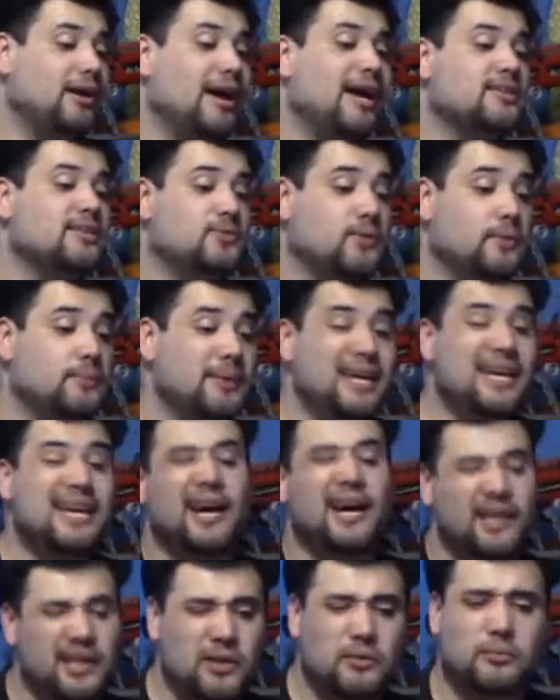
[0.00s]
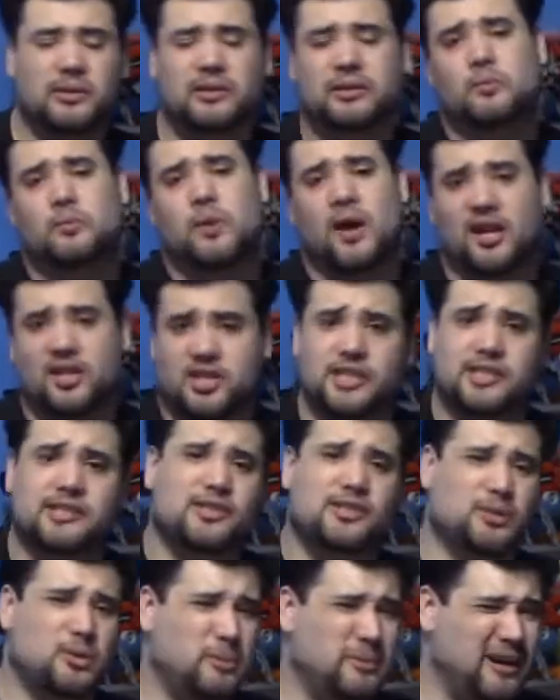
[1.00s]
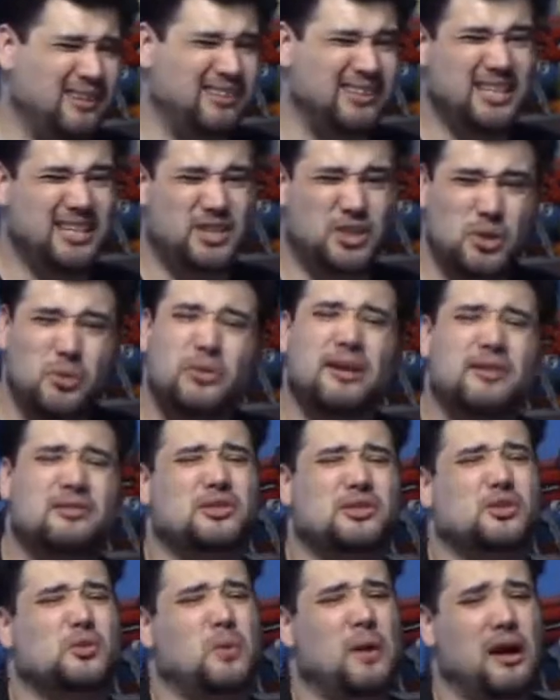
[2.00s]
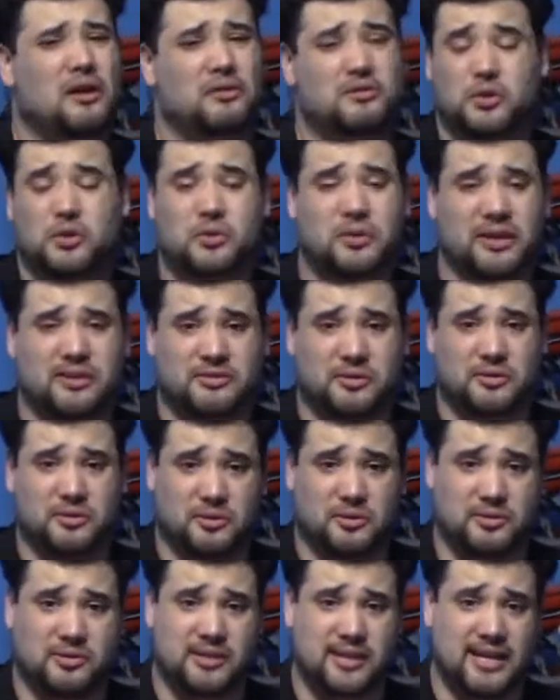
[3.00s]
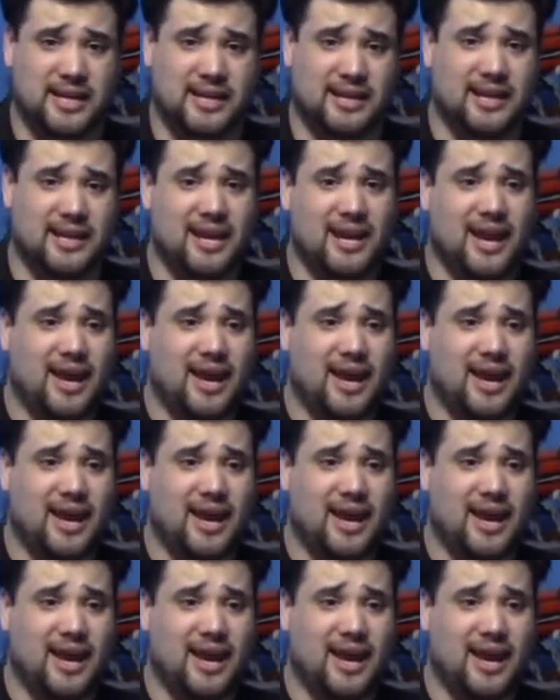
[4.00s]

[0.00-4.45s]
as for me, I didn't really watch it until around like 2012, 2013,